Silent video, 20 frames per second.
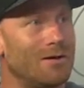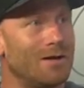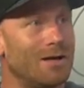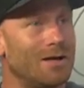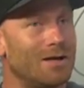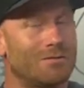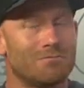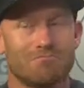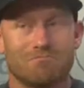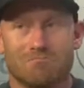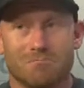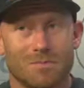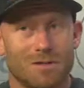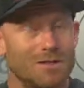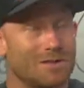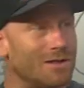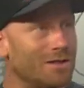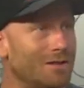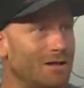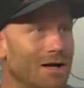Like,
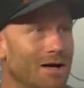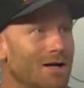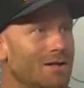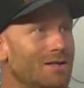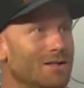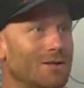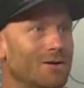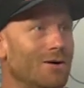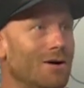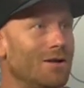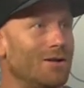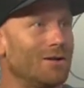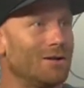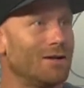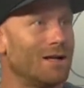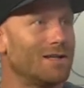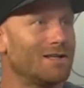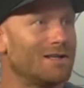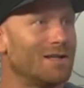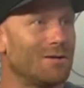it's like, no, I just go out there and
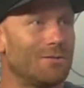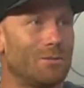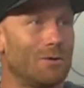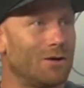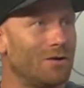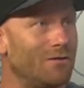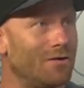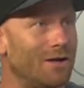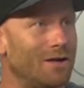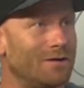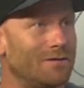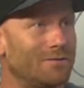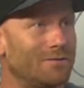I self-motivate.